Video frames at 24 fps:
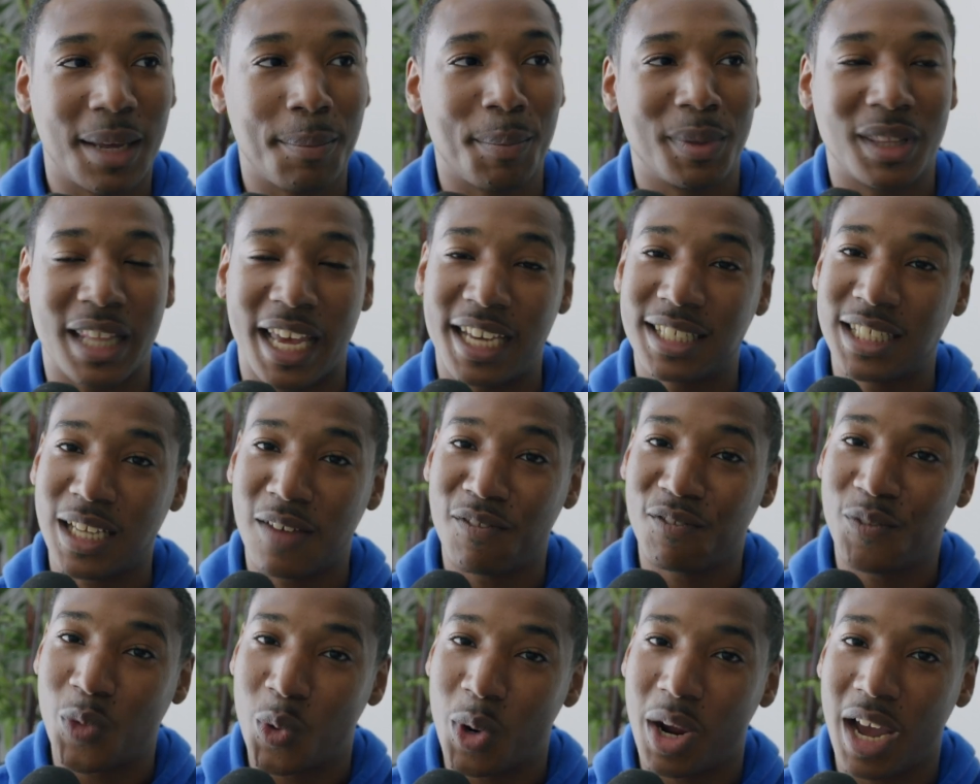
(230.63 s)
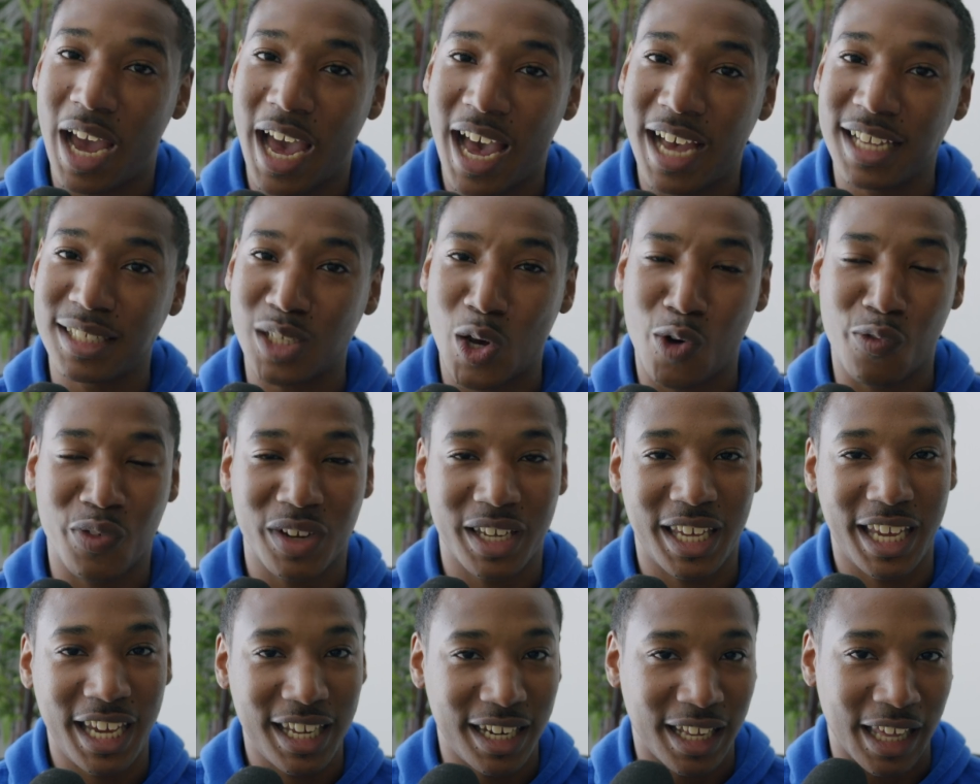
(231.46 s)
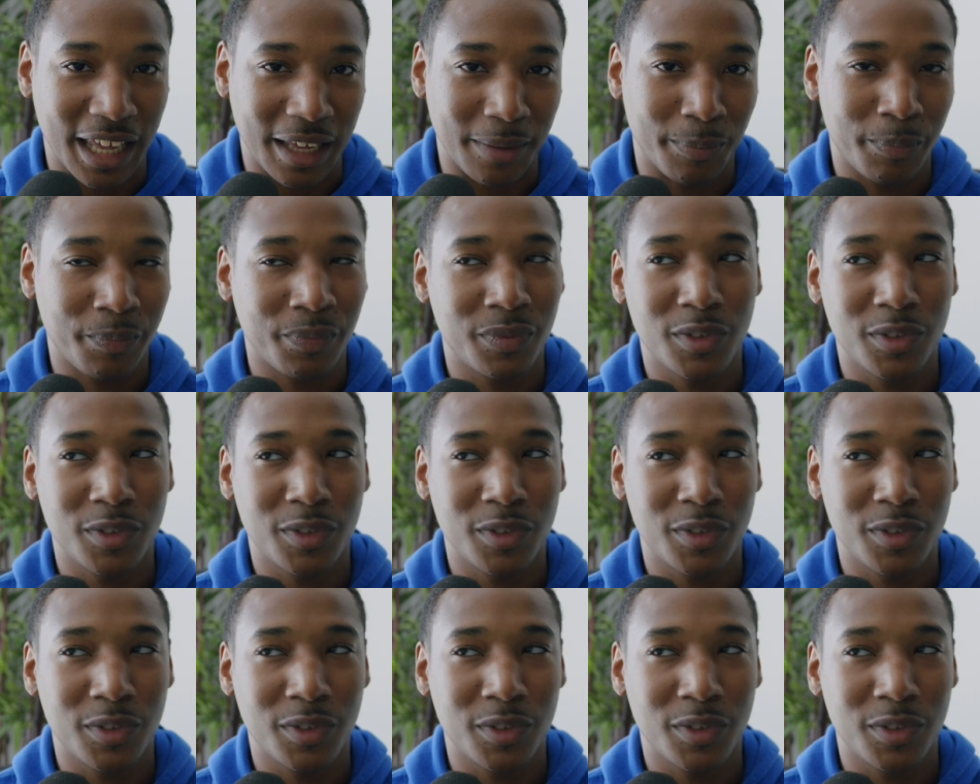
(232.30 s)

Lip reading: But the A7 IV has overheating.